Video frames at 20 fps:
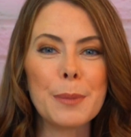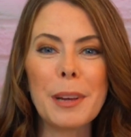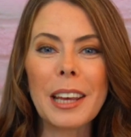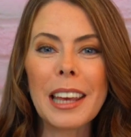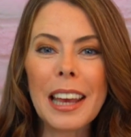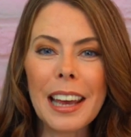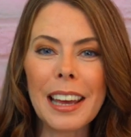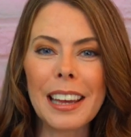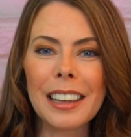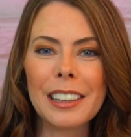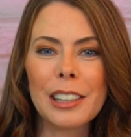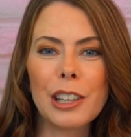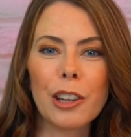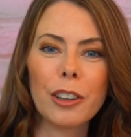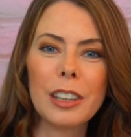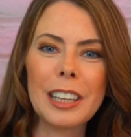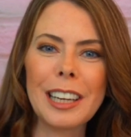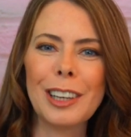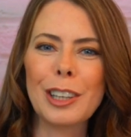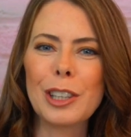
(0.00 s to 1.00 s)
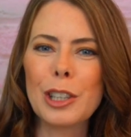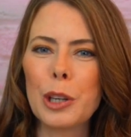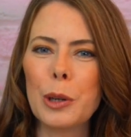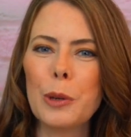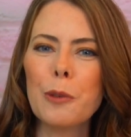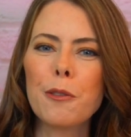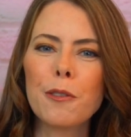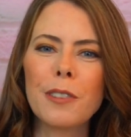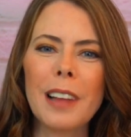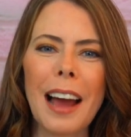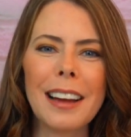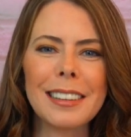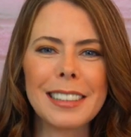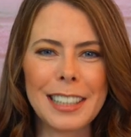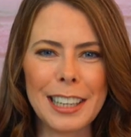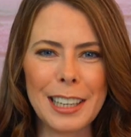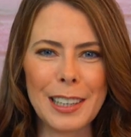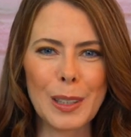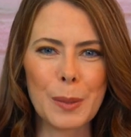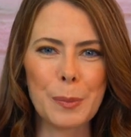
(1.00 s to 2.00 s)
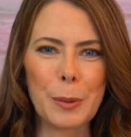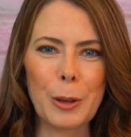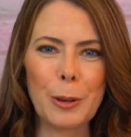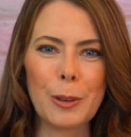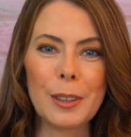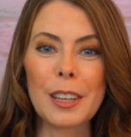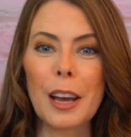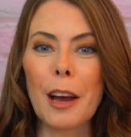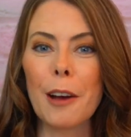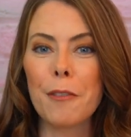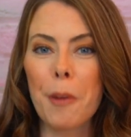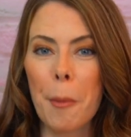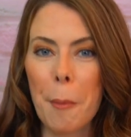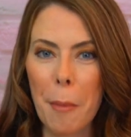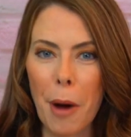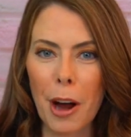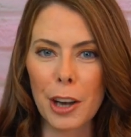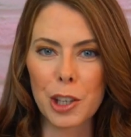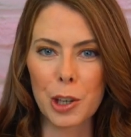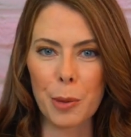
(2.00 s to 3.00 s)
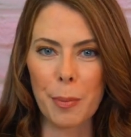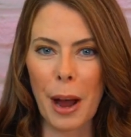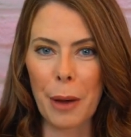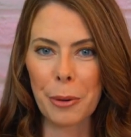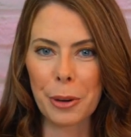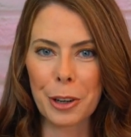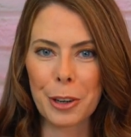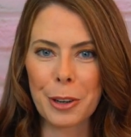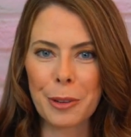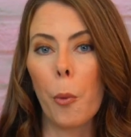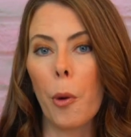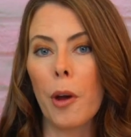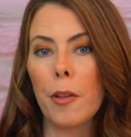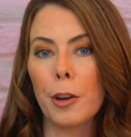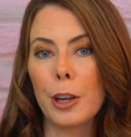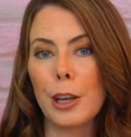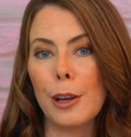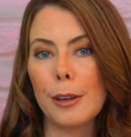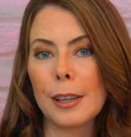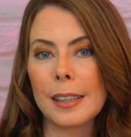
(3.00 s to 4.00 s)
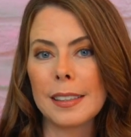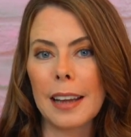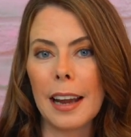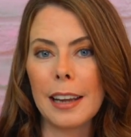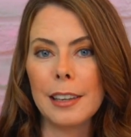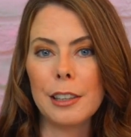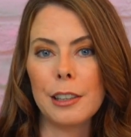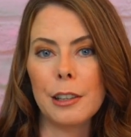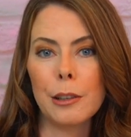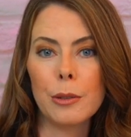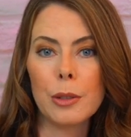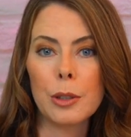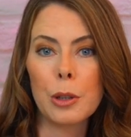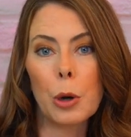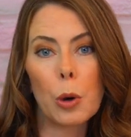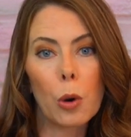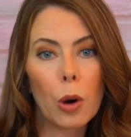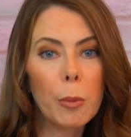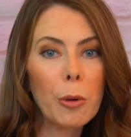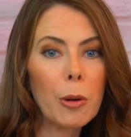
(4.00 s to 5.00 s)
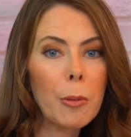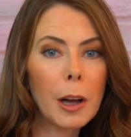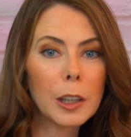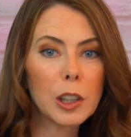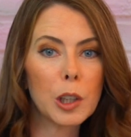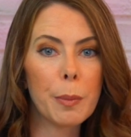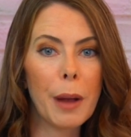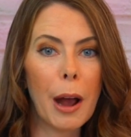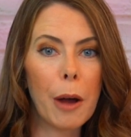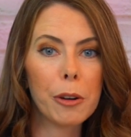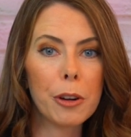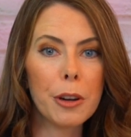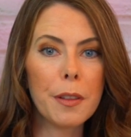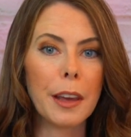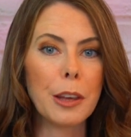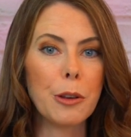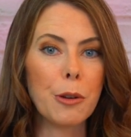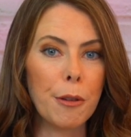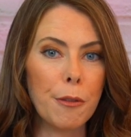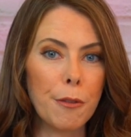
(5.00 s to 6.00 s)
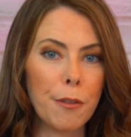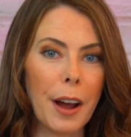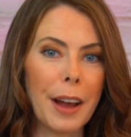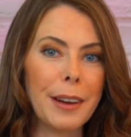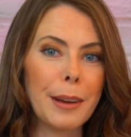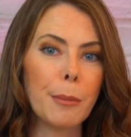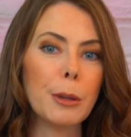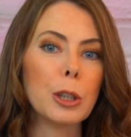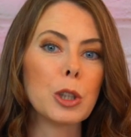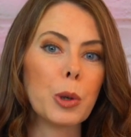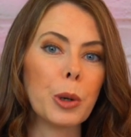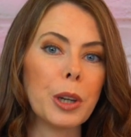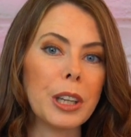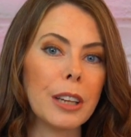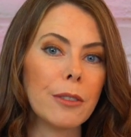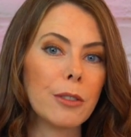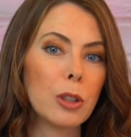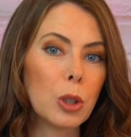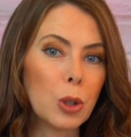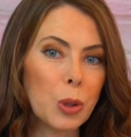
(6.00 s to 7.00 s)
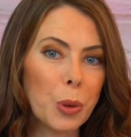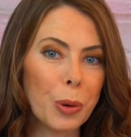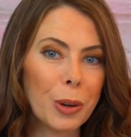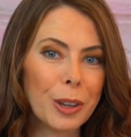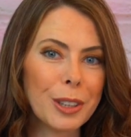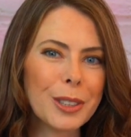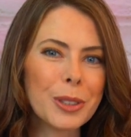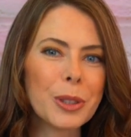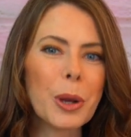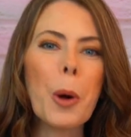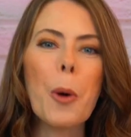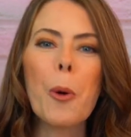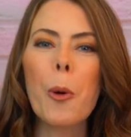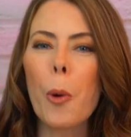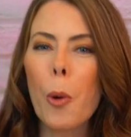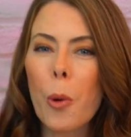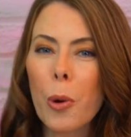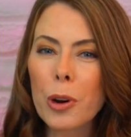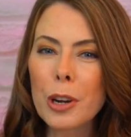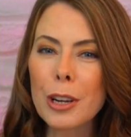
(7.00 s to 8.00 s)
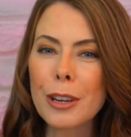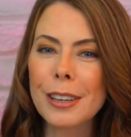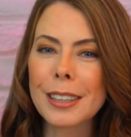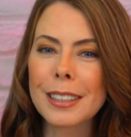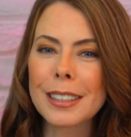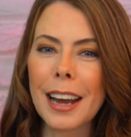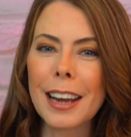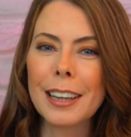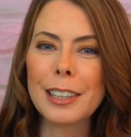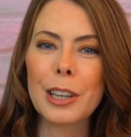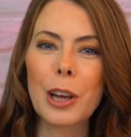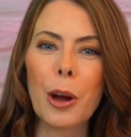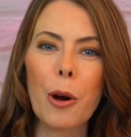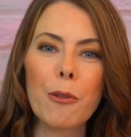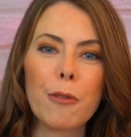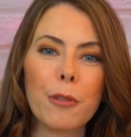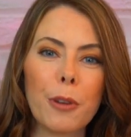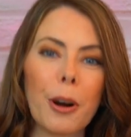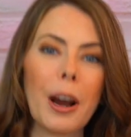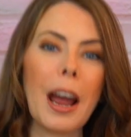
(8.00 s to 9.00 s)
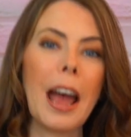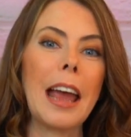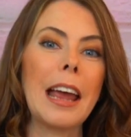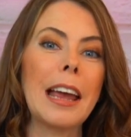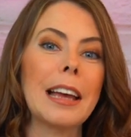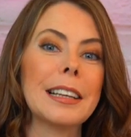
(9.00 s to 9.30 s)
begin, you'll need 2 flat teaspoons of matcha powder. Whether you decide to use the normal matcha powder that you can find at majority of stores, or you decide to go for a